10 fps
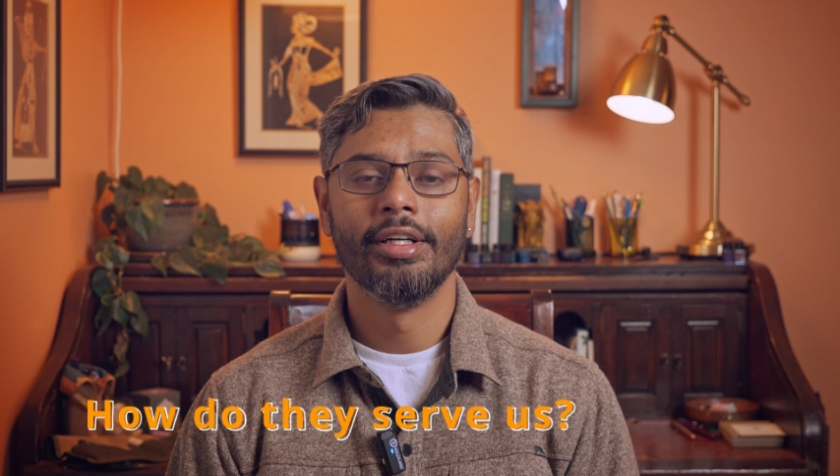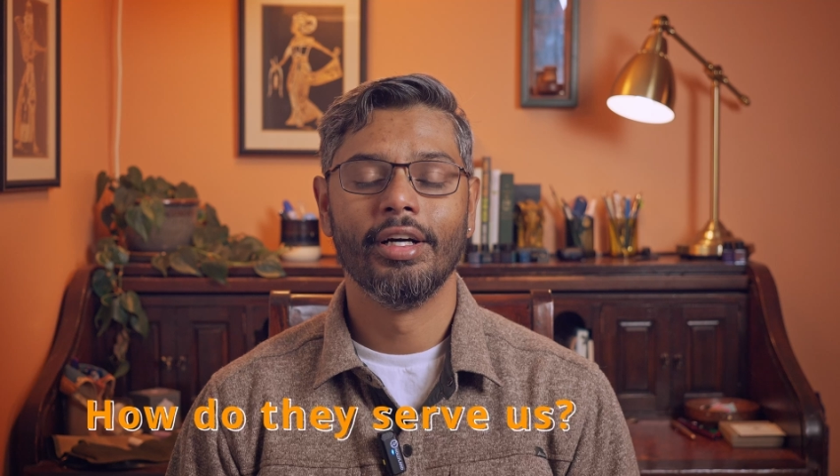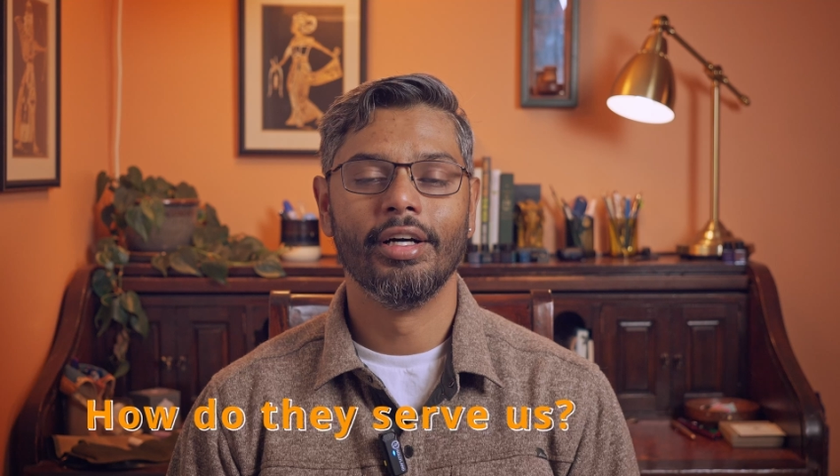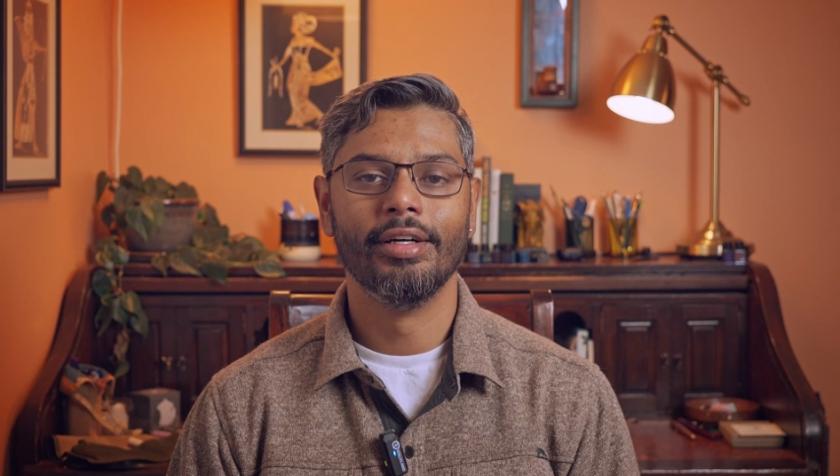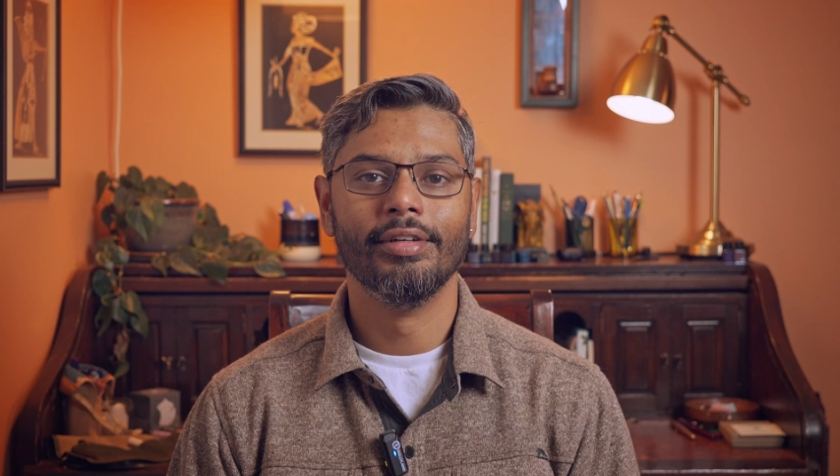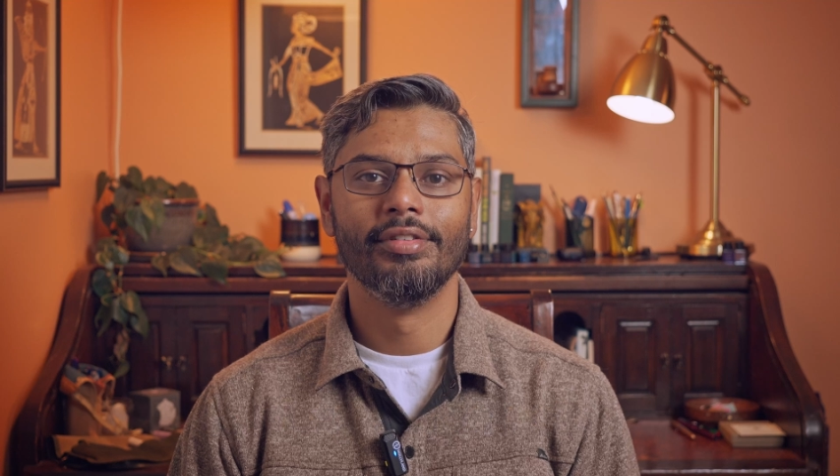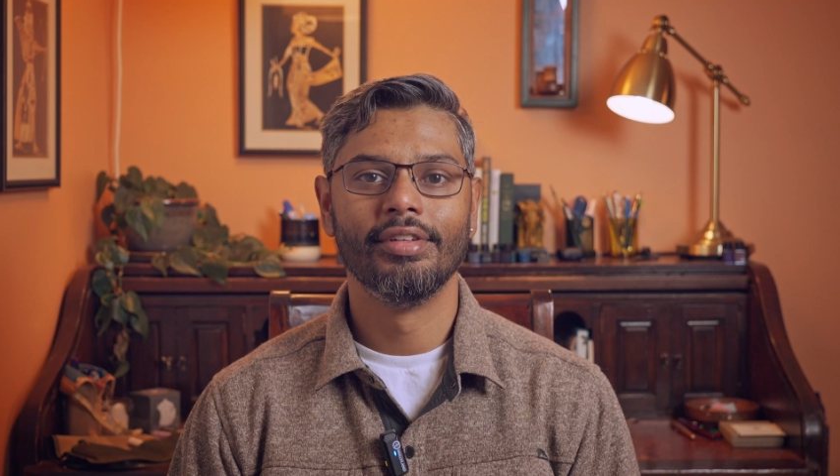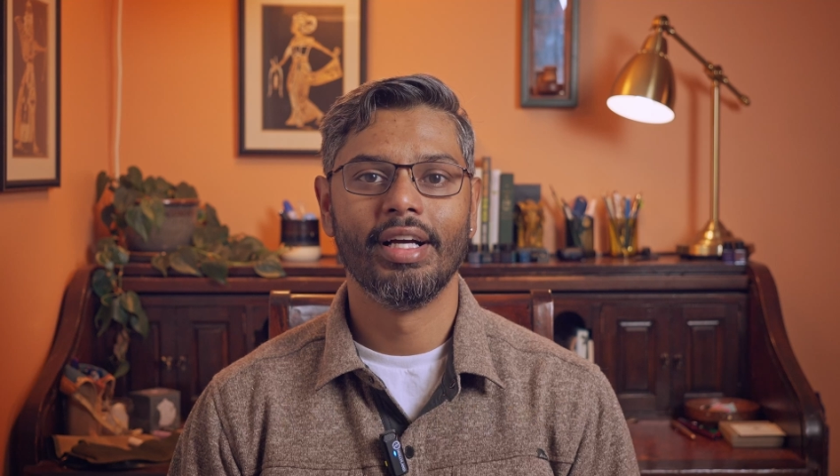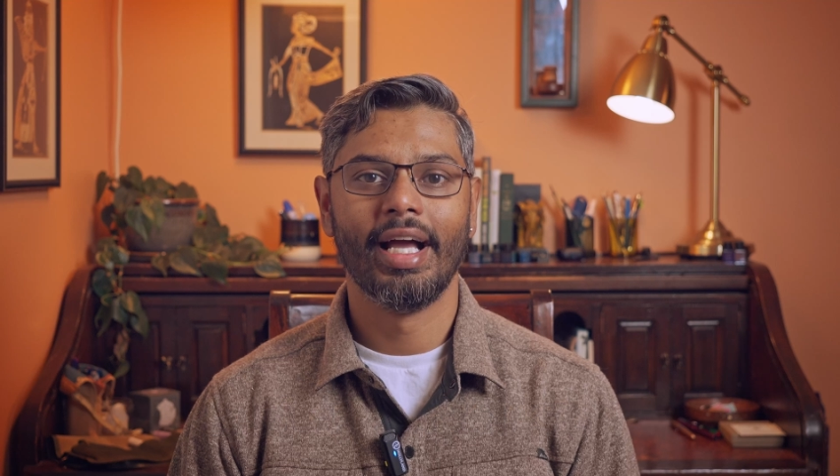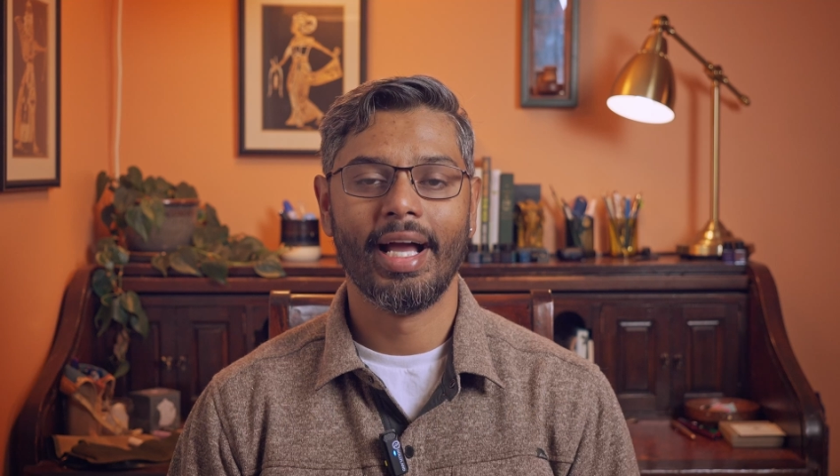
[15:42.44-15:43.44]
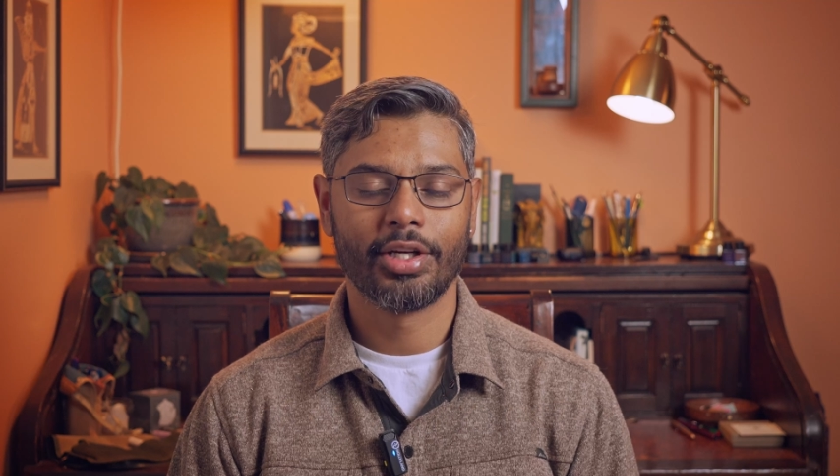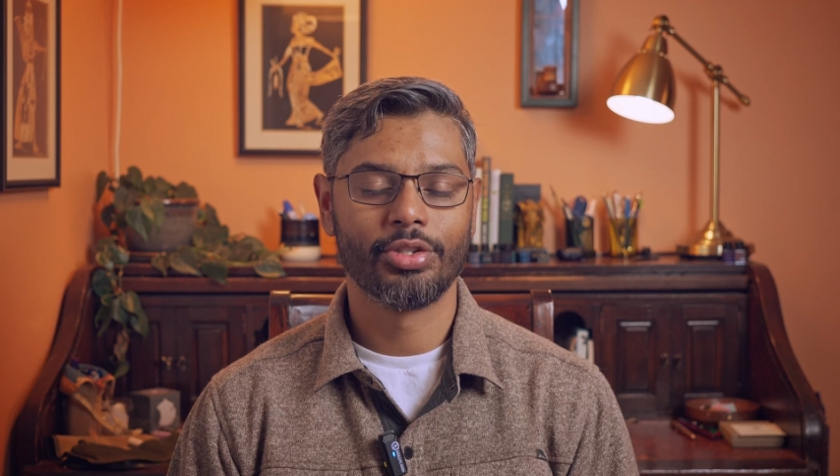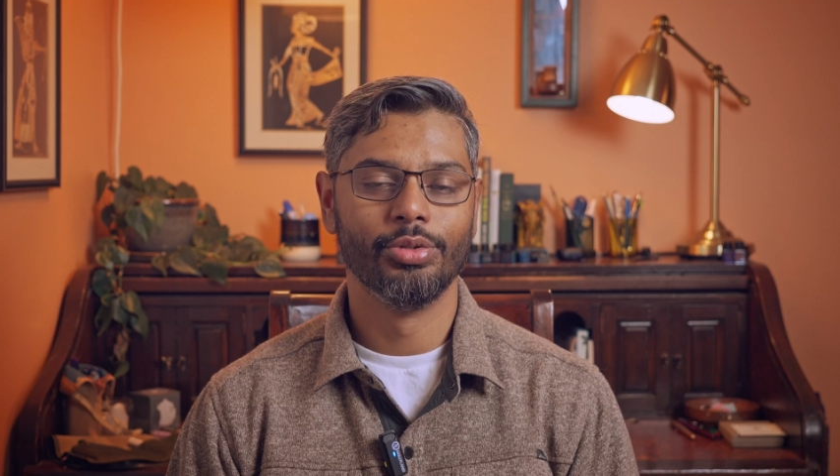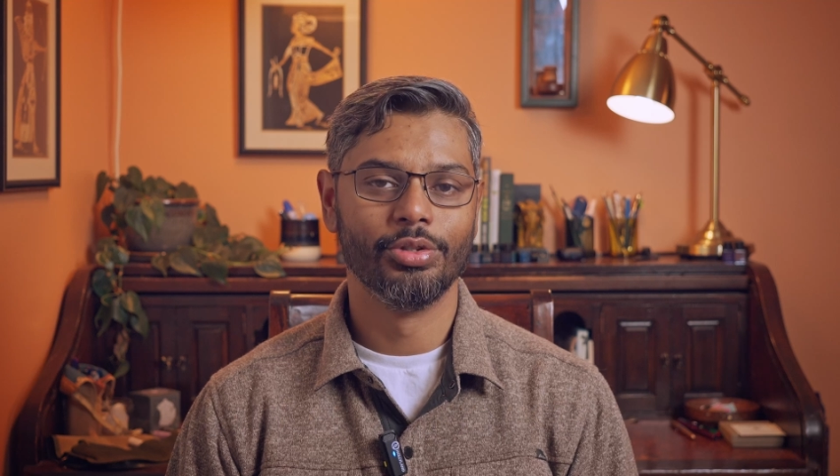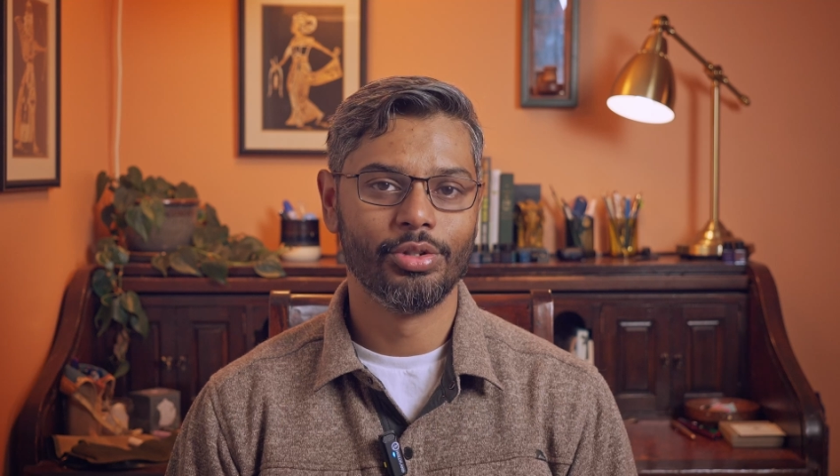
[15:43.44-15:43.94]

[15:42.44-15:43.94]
of actual